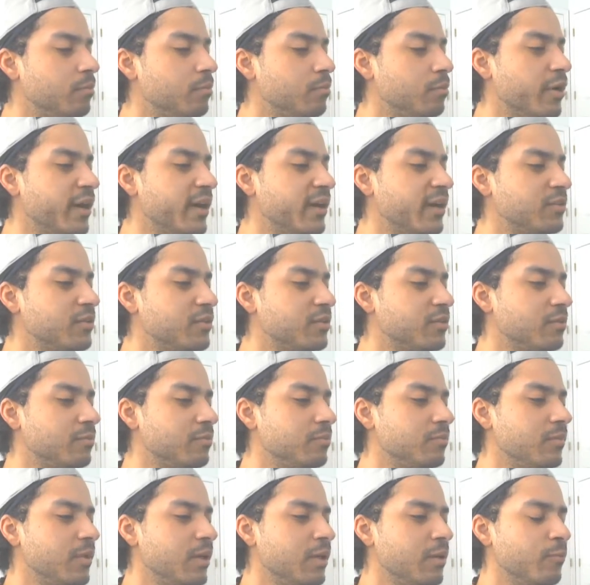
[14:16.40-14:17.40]
breasts.
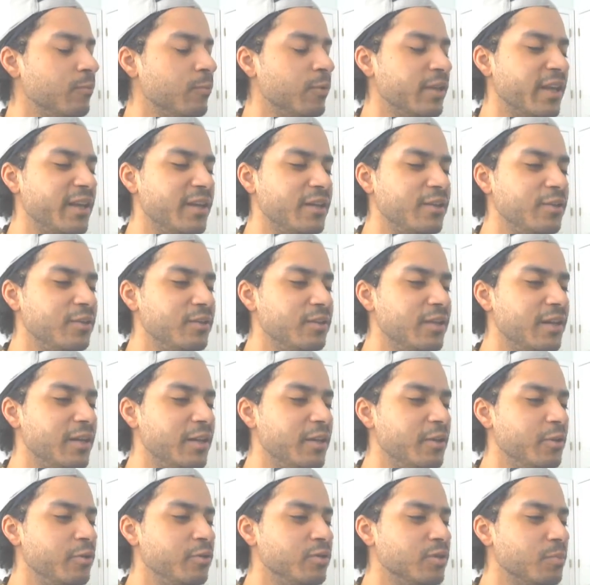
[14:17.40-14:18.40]
Well, they
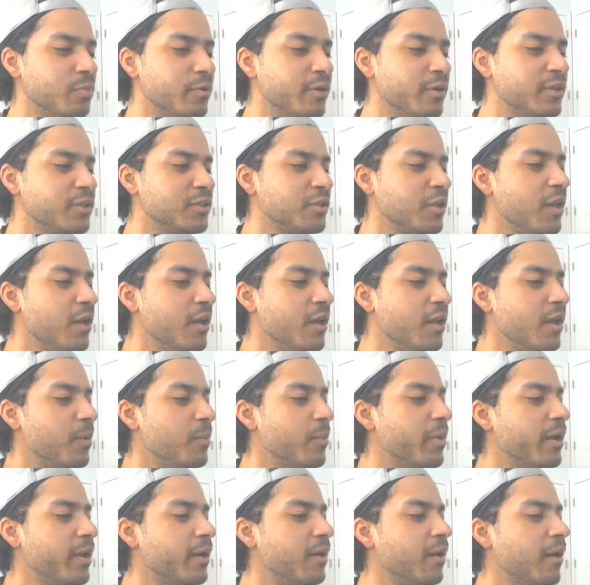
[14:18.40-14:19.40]
didn't use breasts,
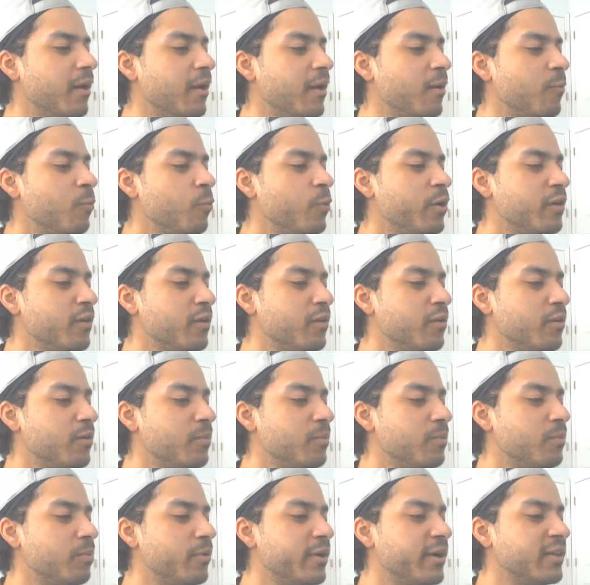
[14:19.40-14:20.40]
but one of her
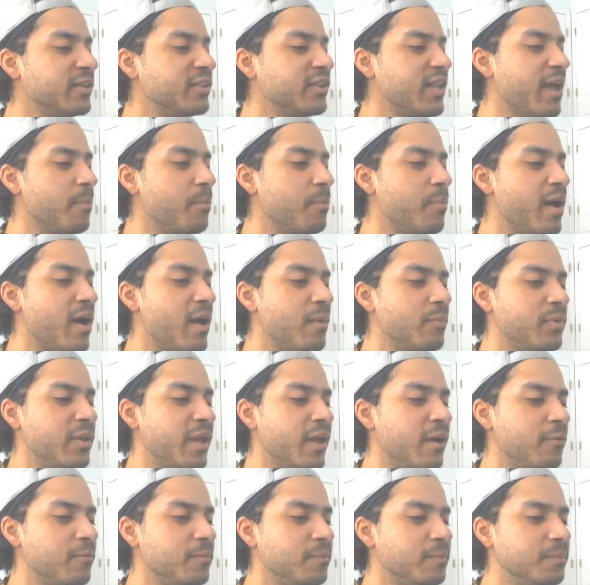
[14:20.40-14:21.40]
breasts had popped
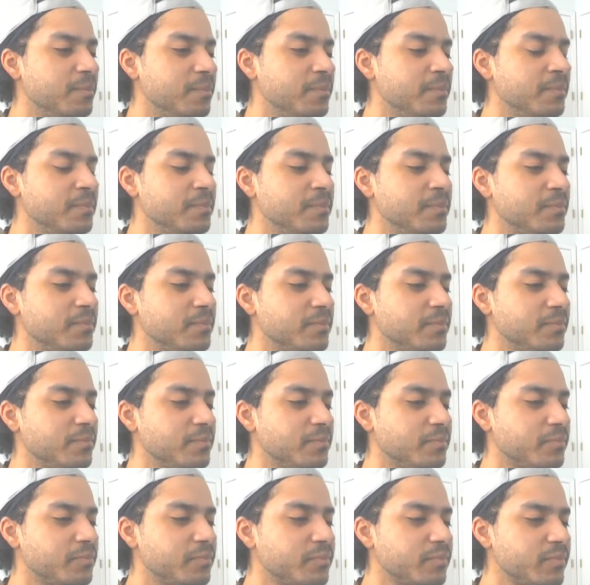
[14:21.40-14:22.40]
out. The
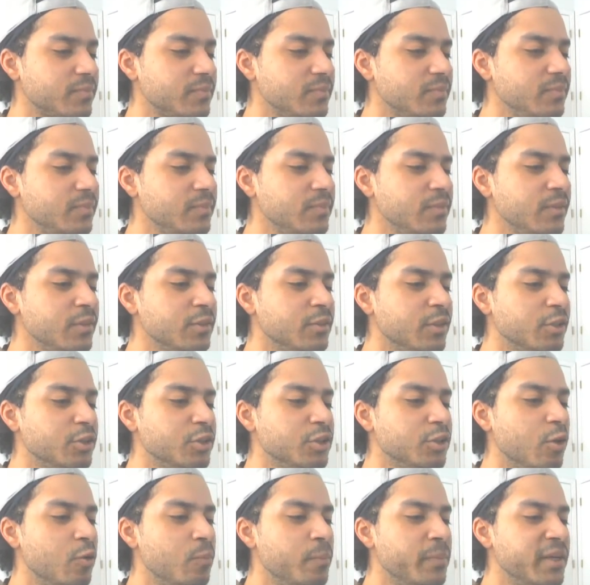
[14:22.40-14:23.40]

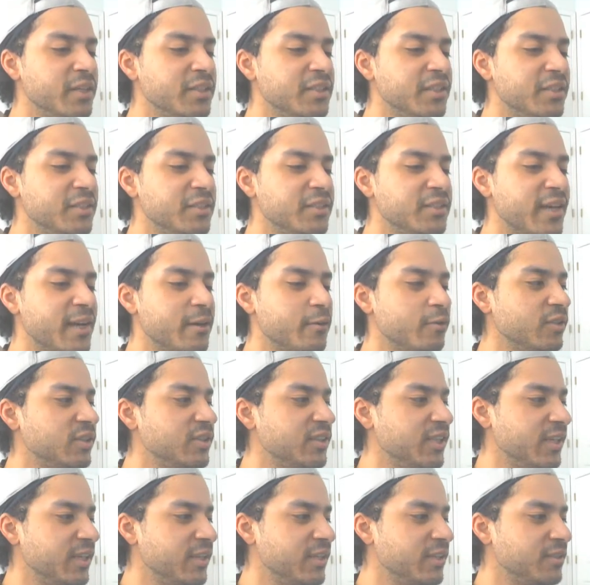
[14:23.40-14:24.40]
showbiz insider
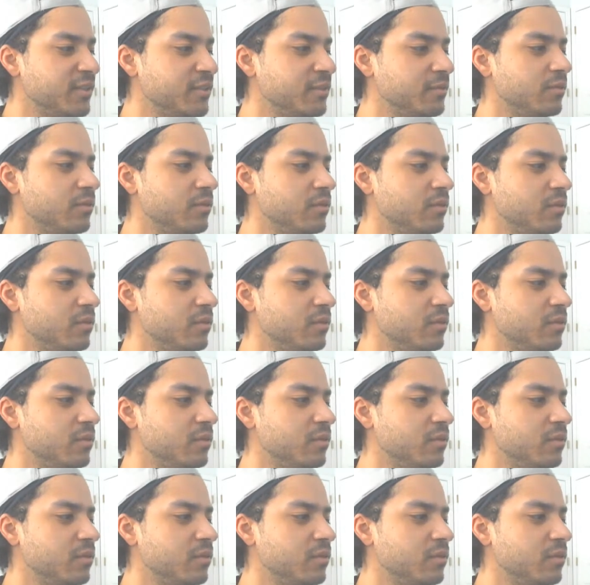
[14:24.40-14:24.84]
says.